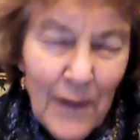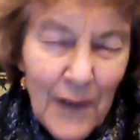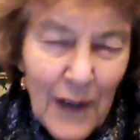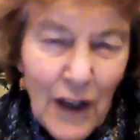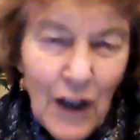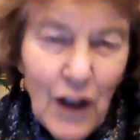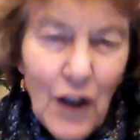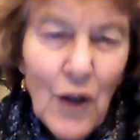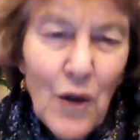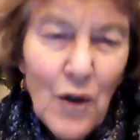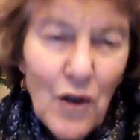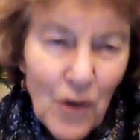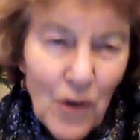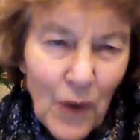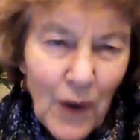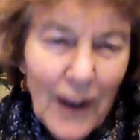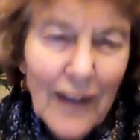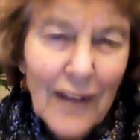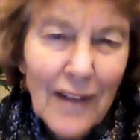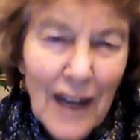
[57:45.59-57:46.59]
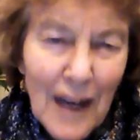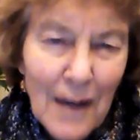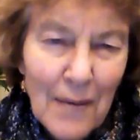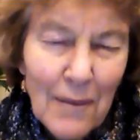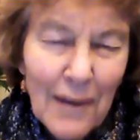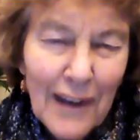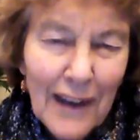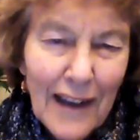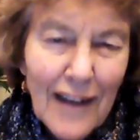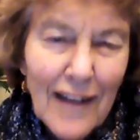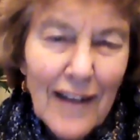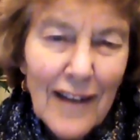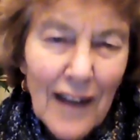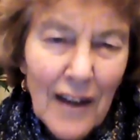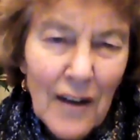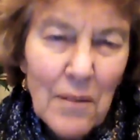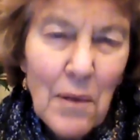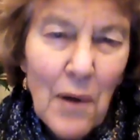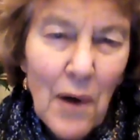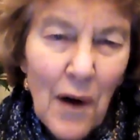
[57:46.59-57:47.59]
huge oil companies
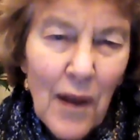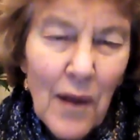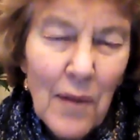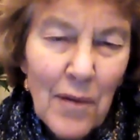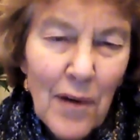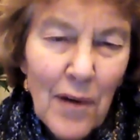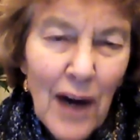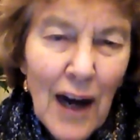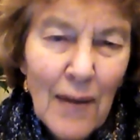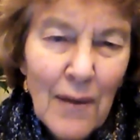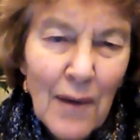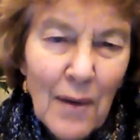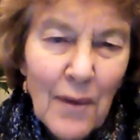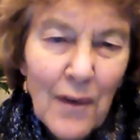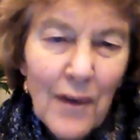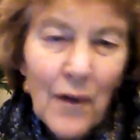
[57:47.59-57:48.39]
as part of the problem,